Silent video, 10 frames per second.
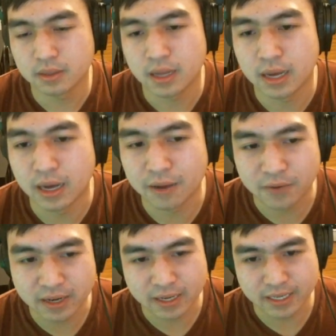I
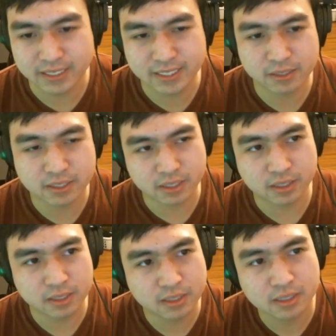find it easier to
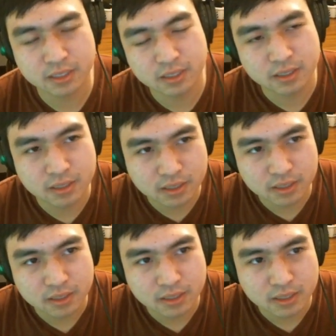
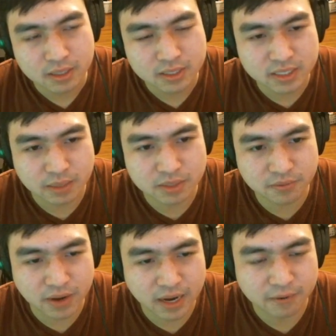
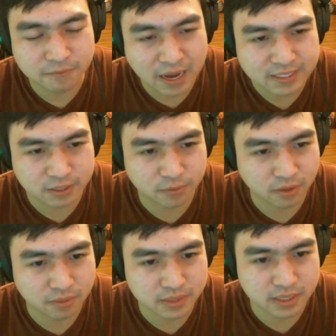subdivide faster
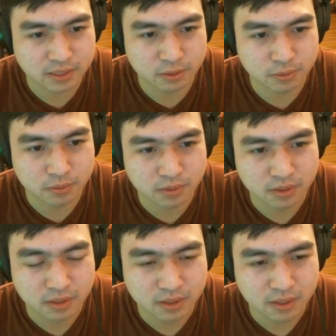rhythms into
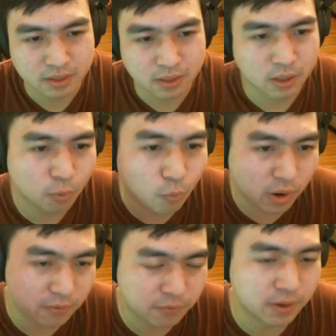
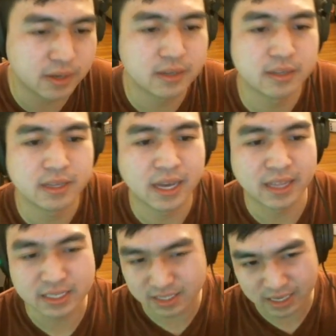one foot, and
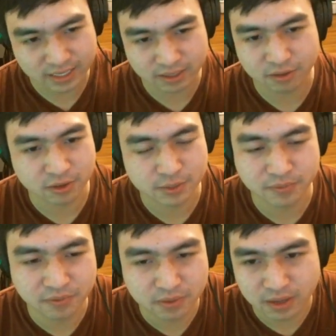then just letting the
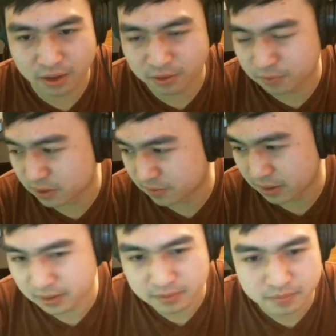other foot fill in.